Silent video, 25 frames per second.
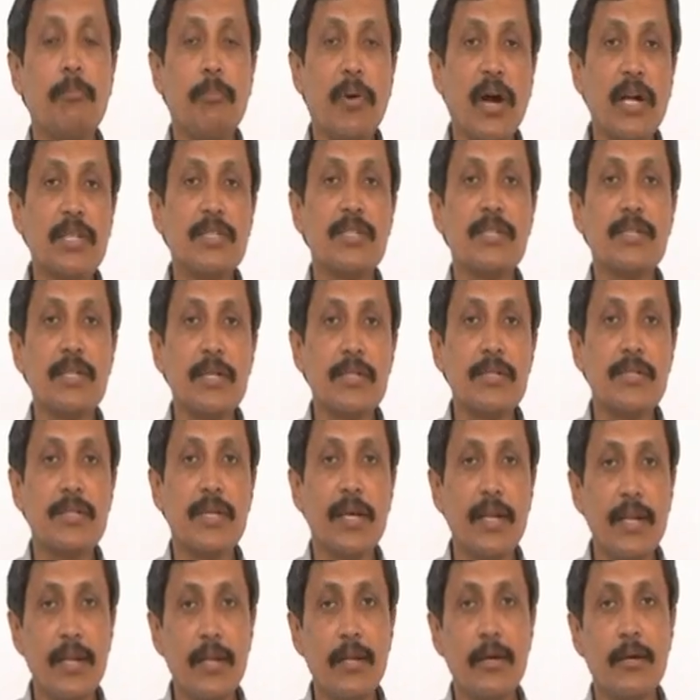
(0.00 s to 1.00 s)
purchase and
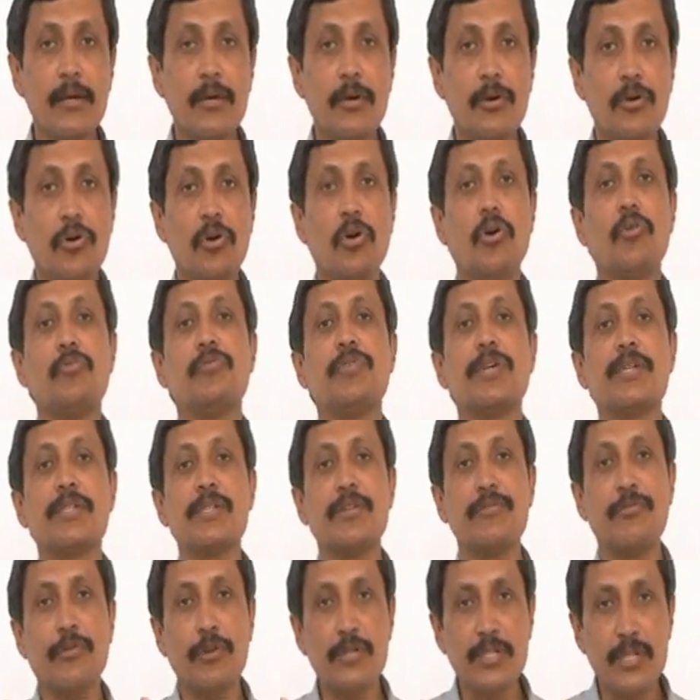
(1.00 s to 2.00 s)
sell?
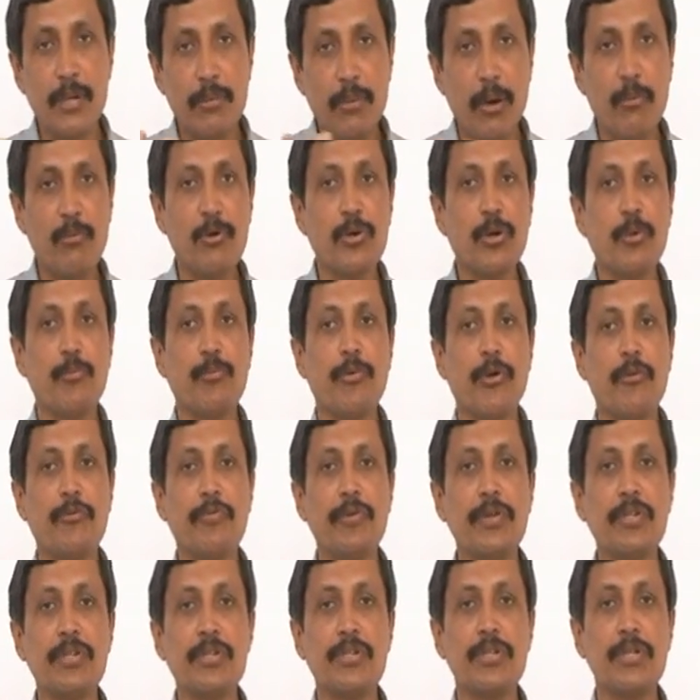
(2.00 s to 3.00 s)
Obviously for some amount of
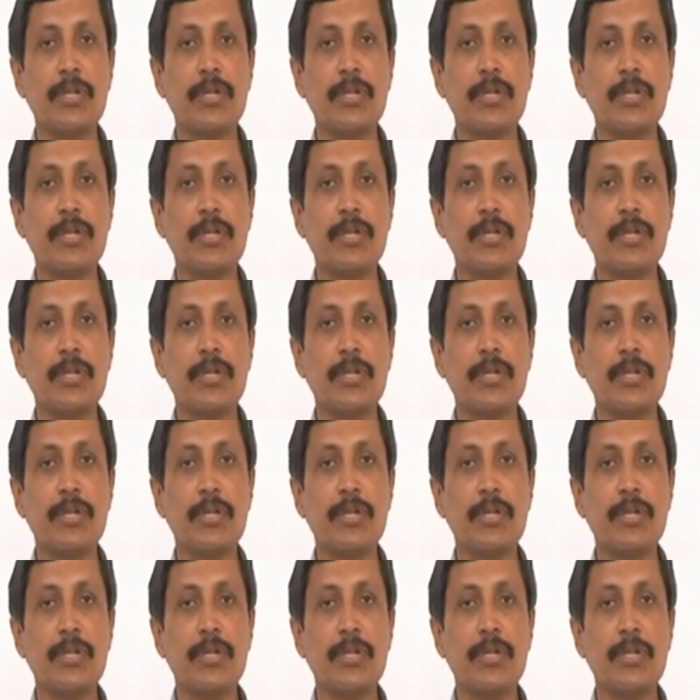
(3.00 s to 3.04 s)
profit.